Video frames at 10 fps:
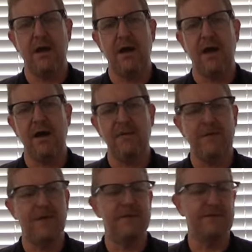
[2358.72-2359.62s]
Uh,
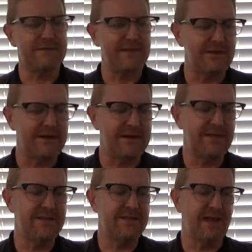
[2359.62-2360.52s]
that there
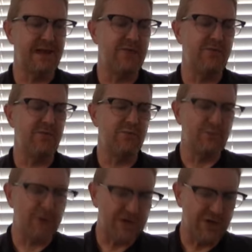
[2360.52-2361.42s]
is a
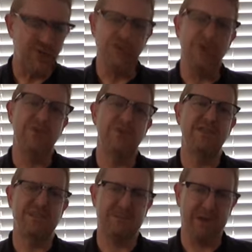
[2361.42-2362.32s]
racial
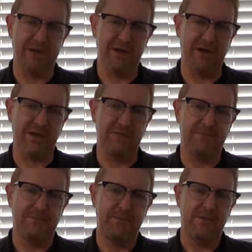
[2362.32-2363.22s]
disparity.
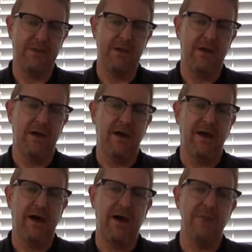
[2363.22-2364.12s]

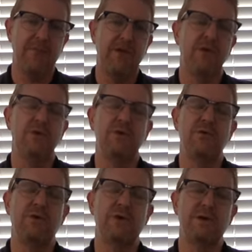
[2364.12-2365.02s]
Uh,
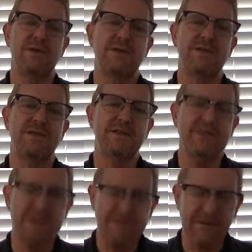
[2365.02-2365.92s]
you are
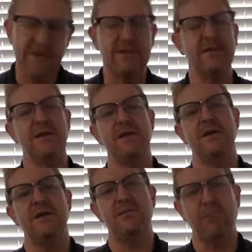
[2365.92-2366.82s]
significantly
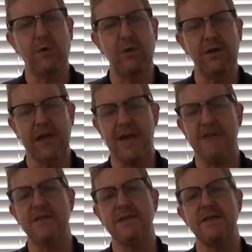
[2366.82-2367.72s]
more
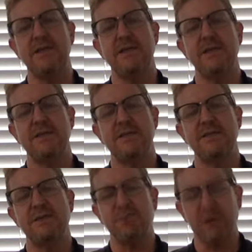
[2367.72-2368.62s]
likely to
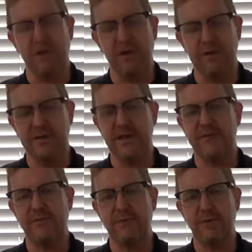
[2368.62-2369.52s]
be put on
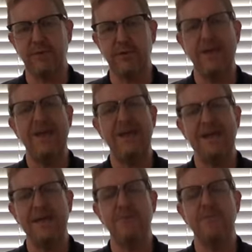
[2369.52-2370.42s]
death row
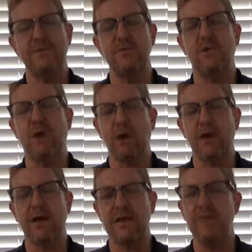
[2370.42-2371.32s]
if you are
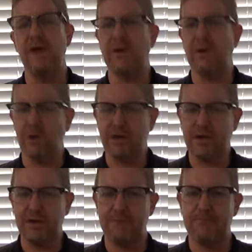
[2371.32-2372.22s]
a minority.